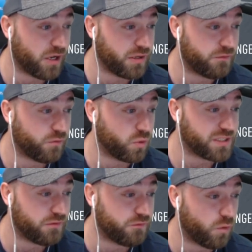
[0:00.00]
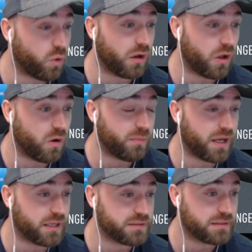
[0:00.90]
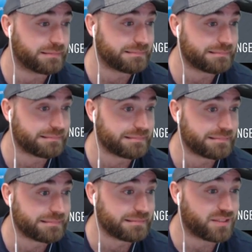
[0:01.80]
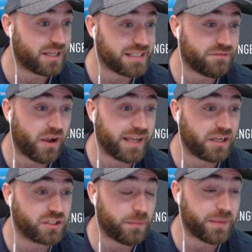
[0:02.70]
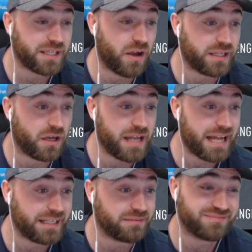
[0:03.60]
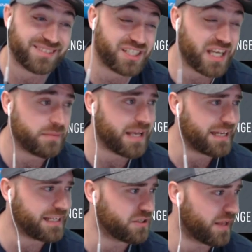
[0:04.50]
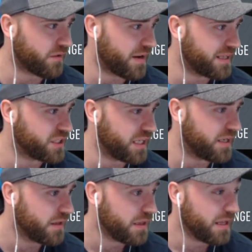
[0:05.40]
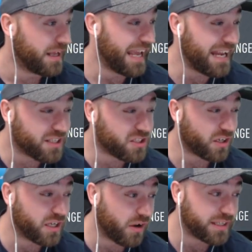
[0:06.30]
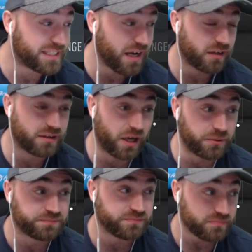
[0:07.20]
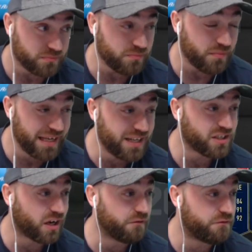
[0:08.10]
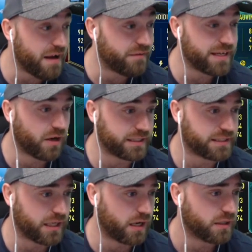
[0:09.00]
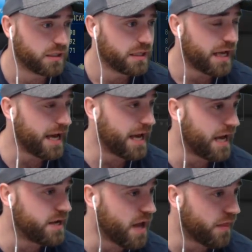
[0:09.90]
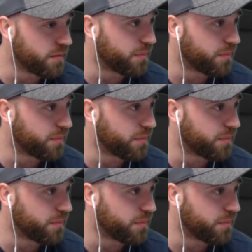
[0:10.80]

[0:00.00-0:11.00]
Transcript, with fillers: and only forty-four long pass. Does have ninety-nine jumping and ninety-nine heading. It's a shame that heading's not that great this year. He looks like a nice card, though. He looks like a very nice card. Uh, another